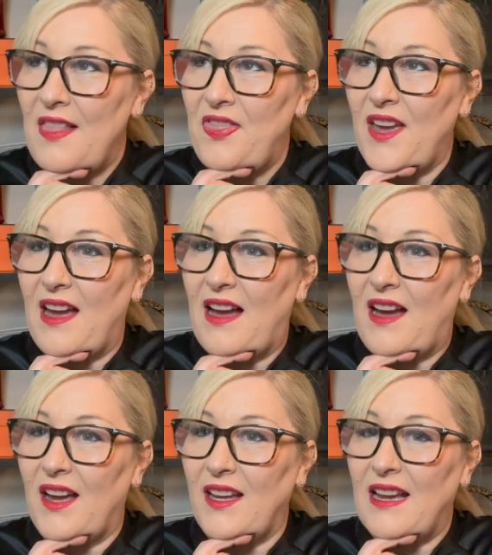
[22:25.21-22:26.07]
that
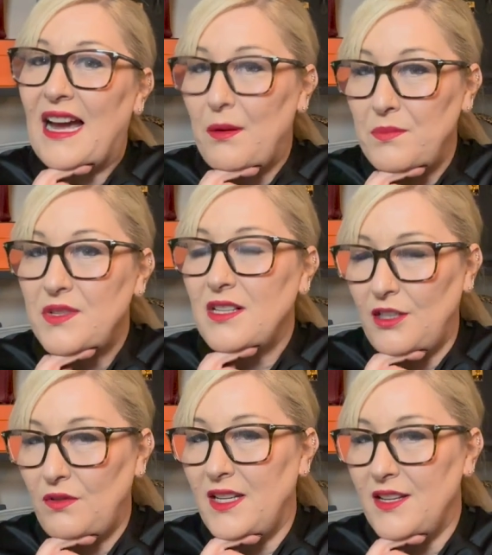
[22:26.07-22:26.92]
I
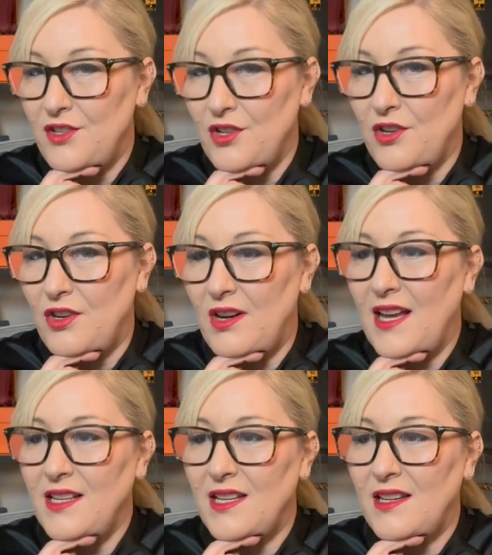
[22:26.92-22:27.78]
absolutely adore.
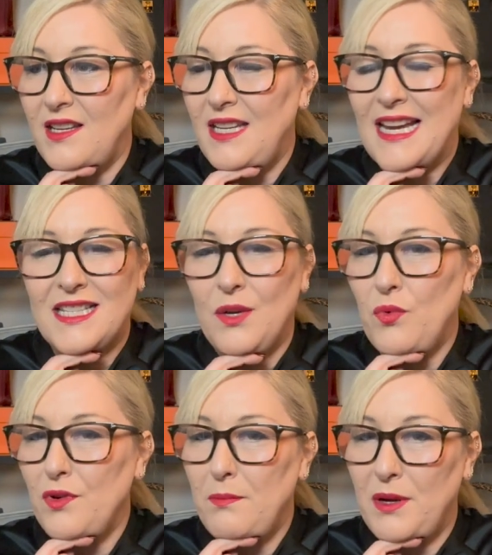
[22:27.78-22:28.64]
And yes, it
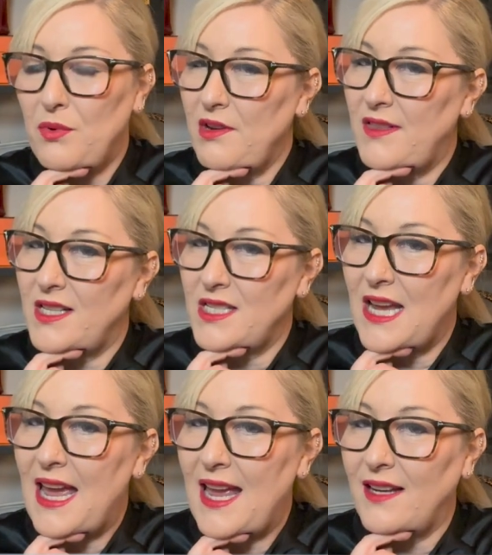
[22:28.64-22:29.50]
wouldn't be one of the
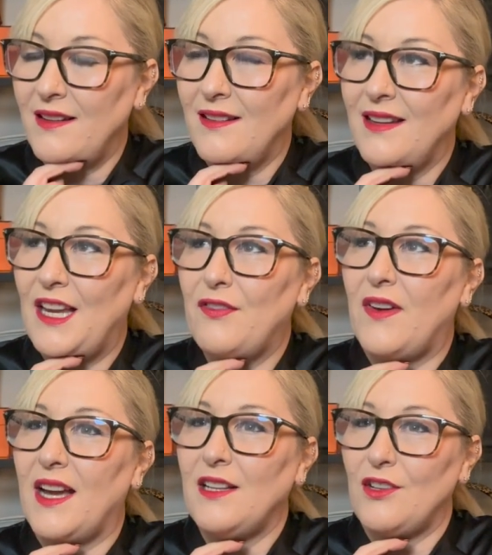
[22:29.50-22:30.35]
10 if
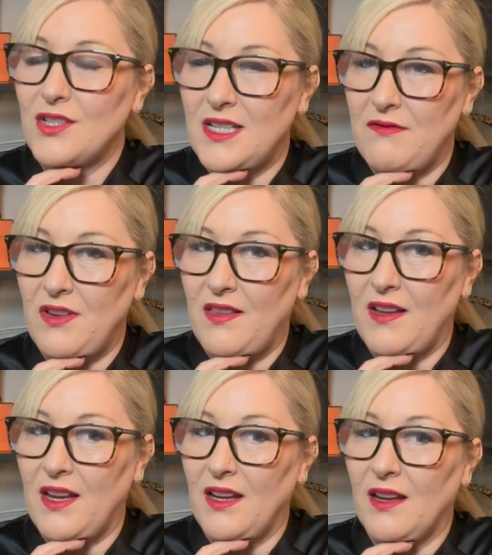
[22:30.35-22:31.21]
I lost
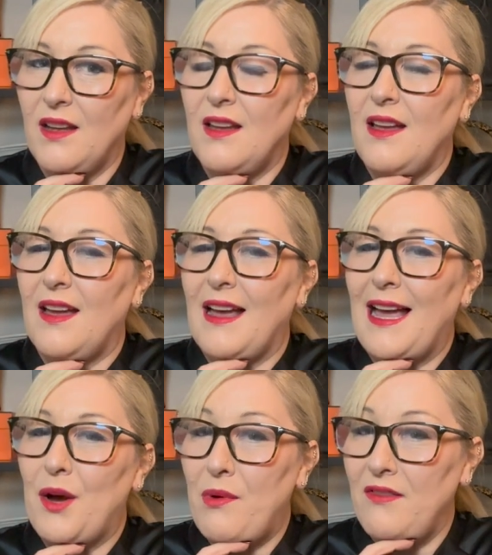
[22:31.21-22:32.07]
everything.
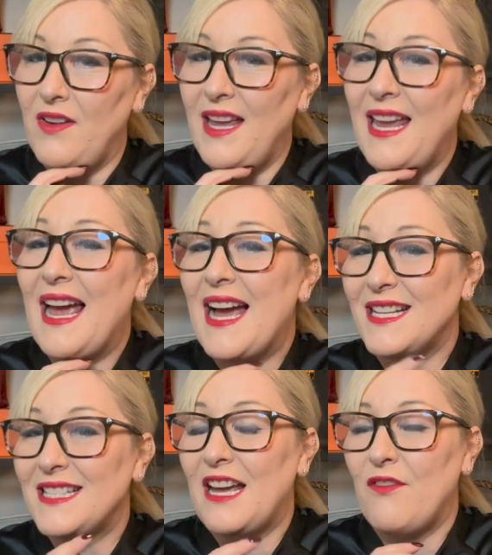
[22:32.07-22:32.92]
However, it
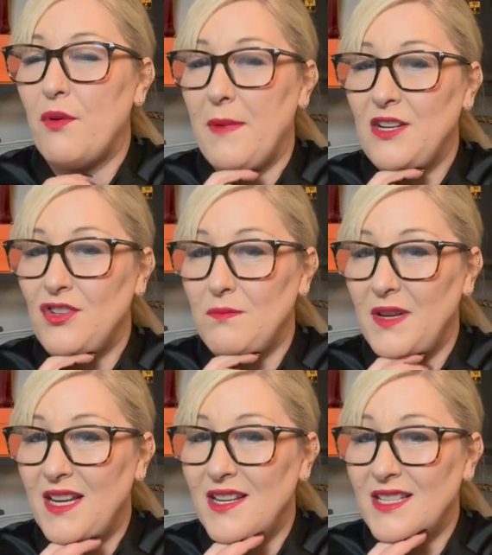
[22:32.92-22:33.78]
has to have a mention
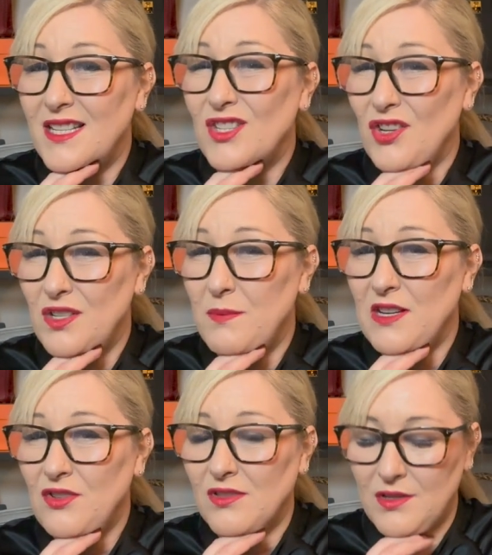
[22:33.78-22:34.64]
because it's so
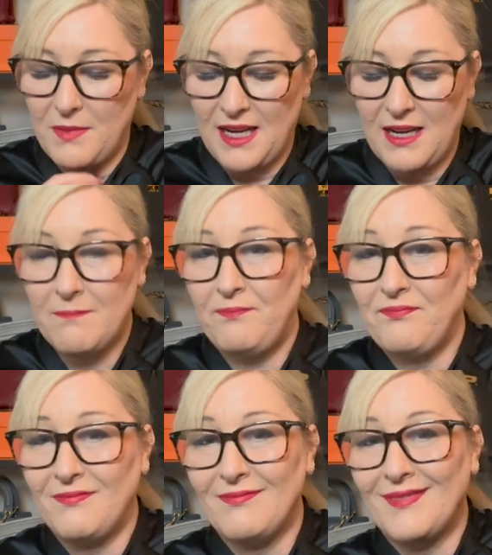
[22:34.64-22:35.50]
special to me.
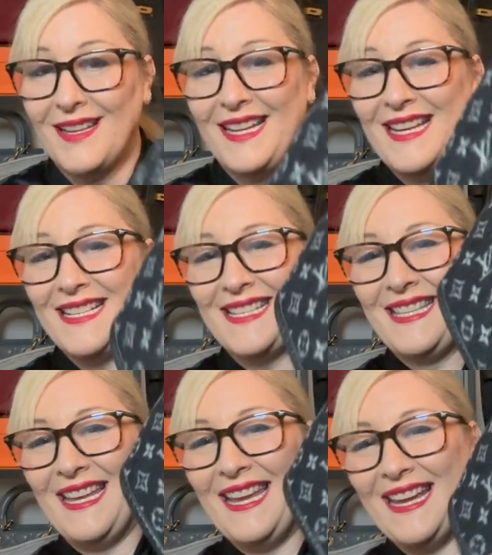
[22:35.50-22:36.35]
And it's
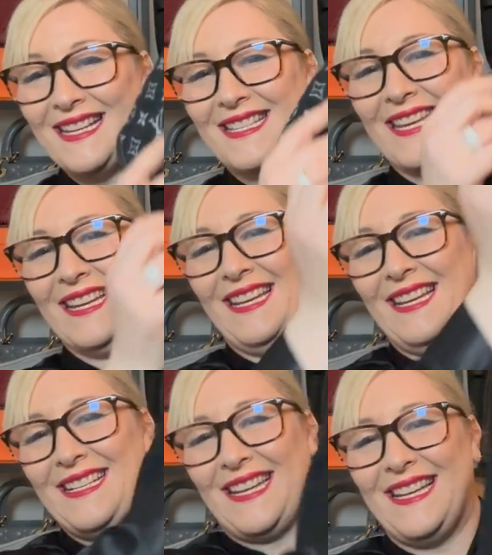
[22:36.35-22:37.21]
this.
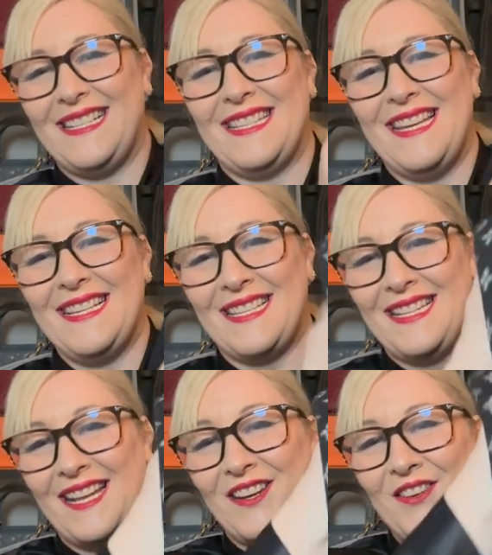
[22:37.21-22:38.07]
It is this.
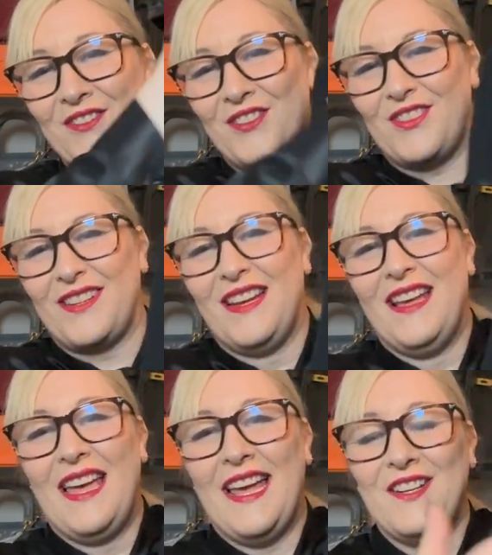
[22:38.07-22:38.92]
And then, no,
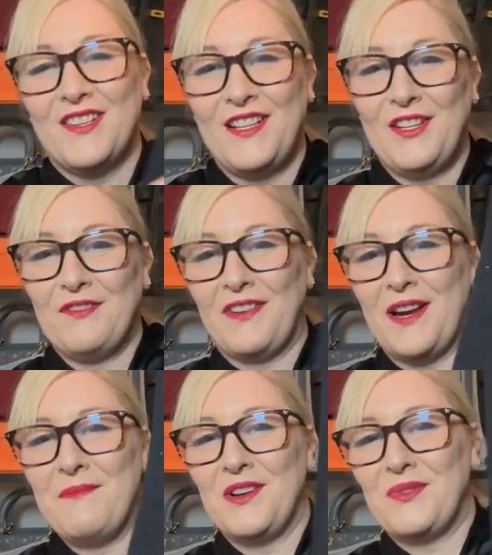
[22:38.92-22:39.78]
it doesn't look
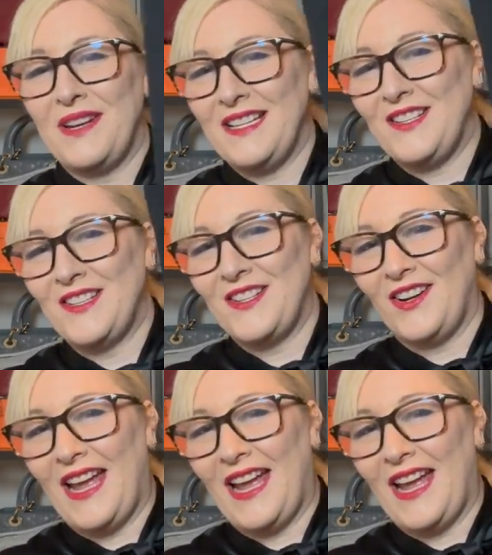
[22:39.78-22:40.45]
very much when it's just on a